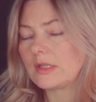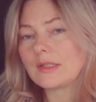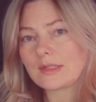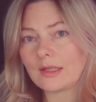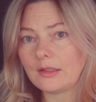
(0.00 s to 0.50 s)

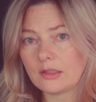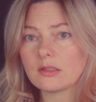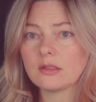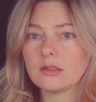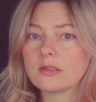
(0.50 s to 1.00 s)
inside
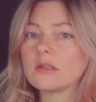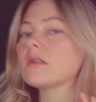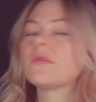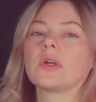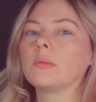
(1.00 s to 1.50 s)
these lists
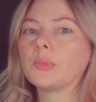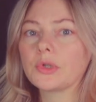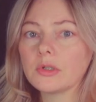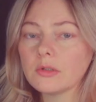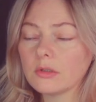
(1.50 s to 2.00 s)
is very
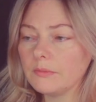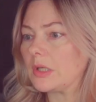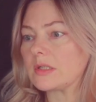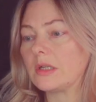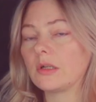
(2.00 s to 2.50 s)
important
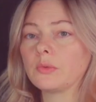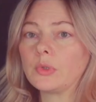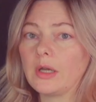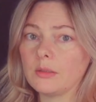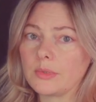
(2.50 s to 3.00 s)
because later it will
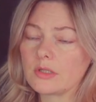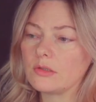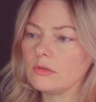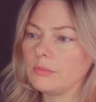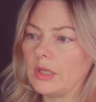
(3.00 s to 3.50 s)
help us
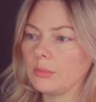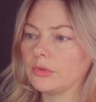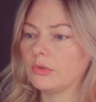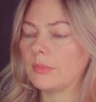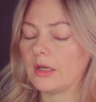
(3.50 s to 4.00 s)
to be able
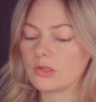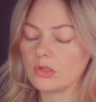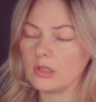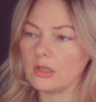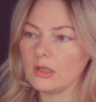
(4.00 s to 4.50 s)
to match
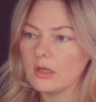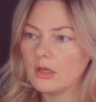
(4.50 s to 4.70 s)
the